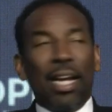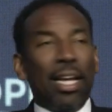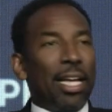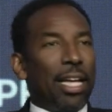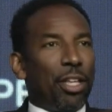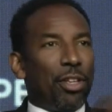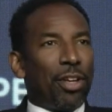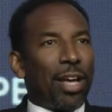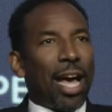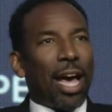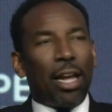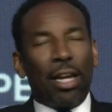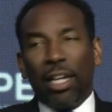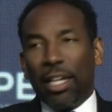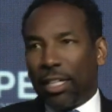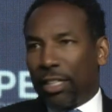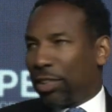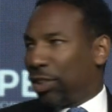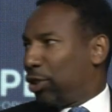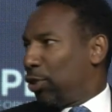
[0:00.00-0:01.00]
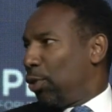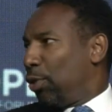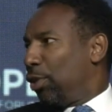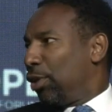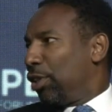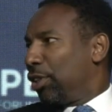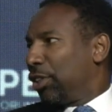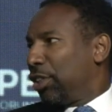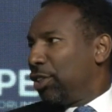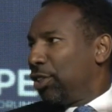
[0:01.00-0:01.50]
And then you got liquor
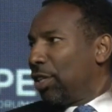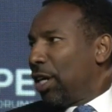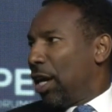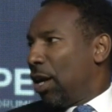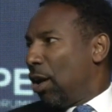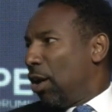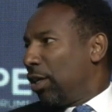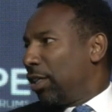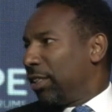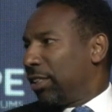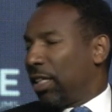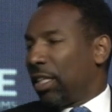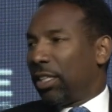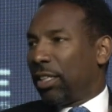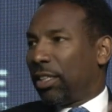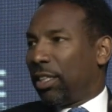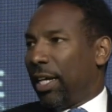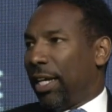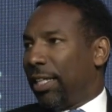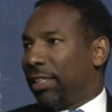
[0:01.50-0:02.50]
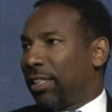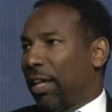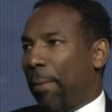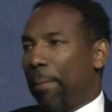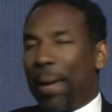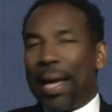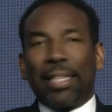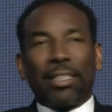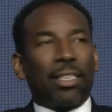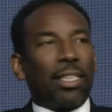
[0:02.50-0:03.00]
stores and you got all these other things that
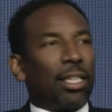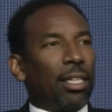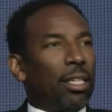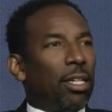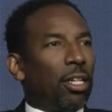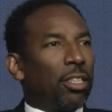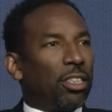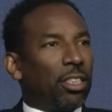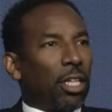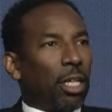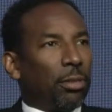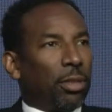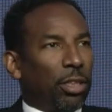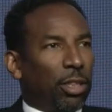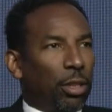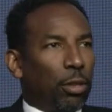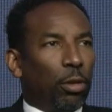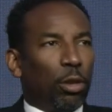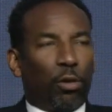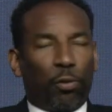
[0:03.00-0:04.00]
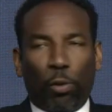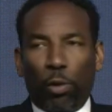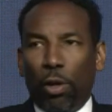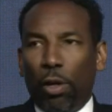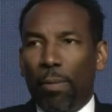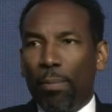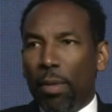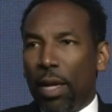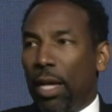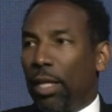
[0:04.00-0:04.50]
basically are substitutes
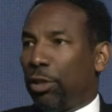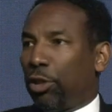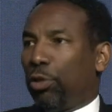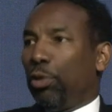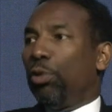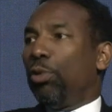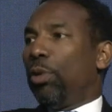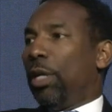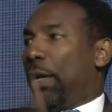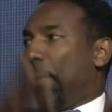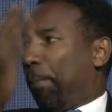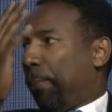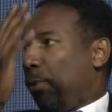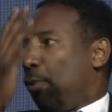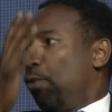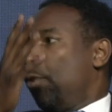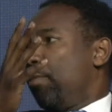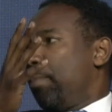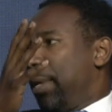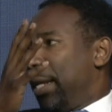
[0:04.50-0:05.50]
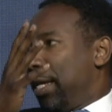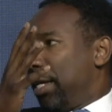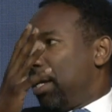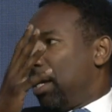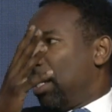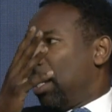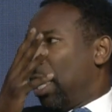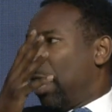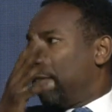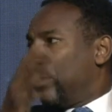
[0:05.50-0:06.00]
for true improvement in your
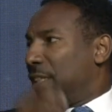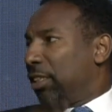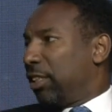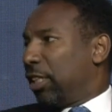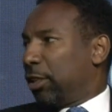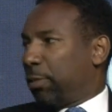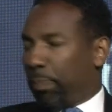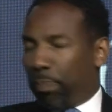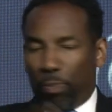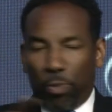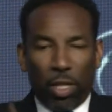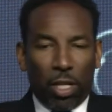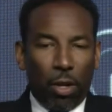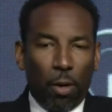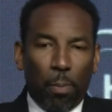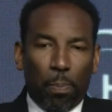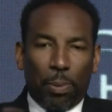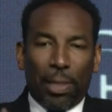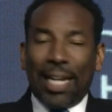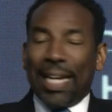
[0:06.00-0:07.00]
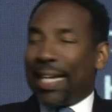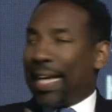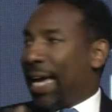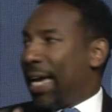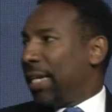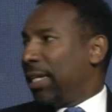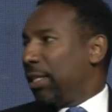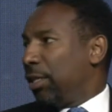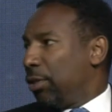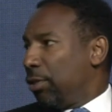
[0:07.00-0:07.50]
life. They're just,
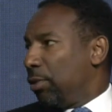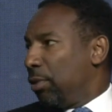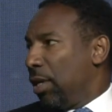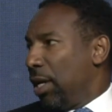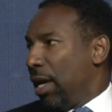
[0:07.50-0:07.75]
placating you.